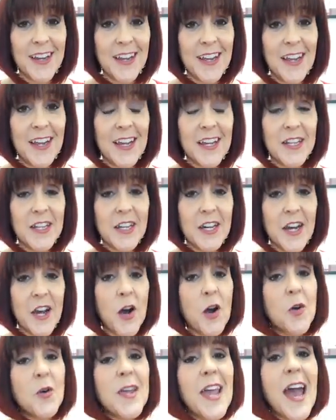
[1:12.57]
And
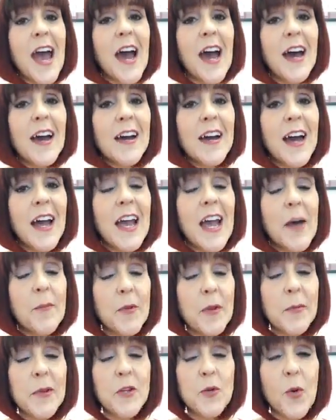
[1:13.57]
oh yeah, I
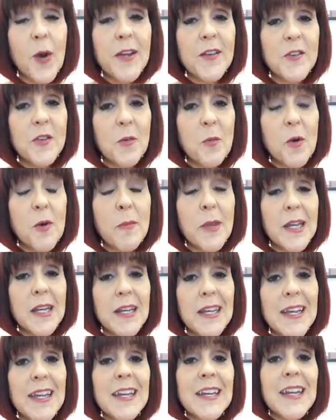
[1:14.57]
happen to be twice the woman
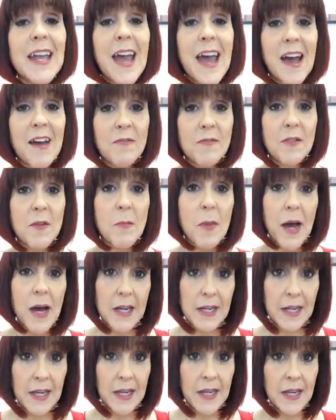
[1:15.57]
in half the
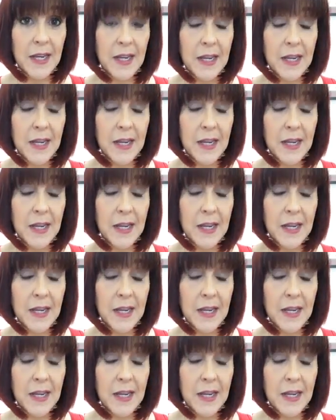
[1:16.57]
body.